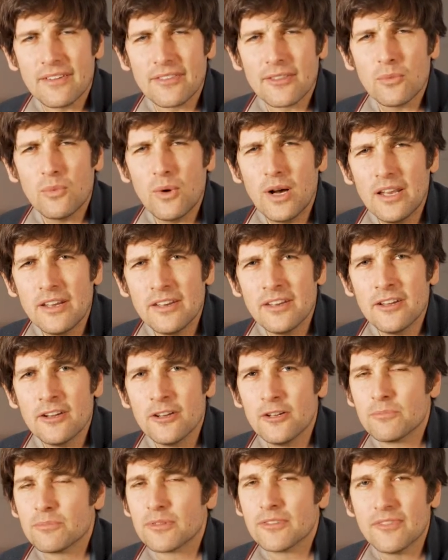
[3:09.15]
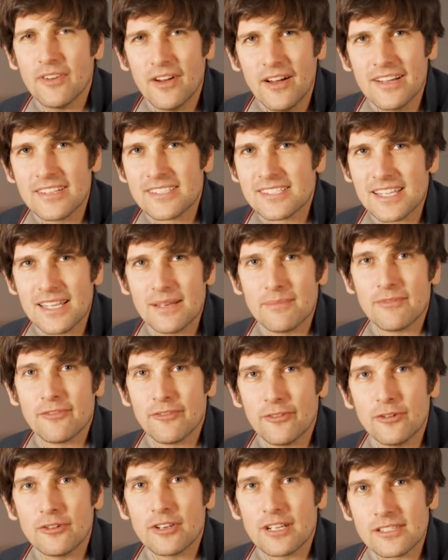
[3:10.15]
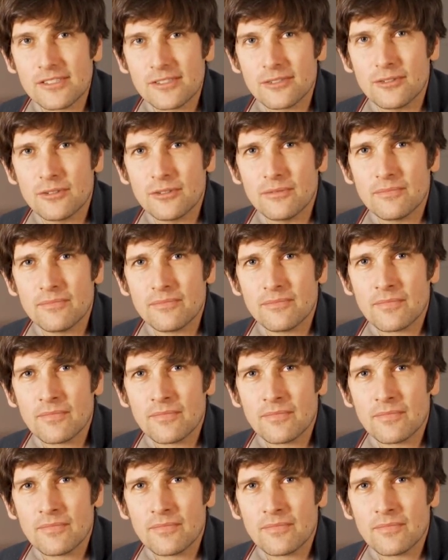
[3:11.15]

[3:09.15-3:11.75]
the one who provides them for us all.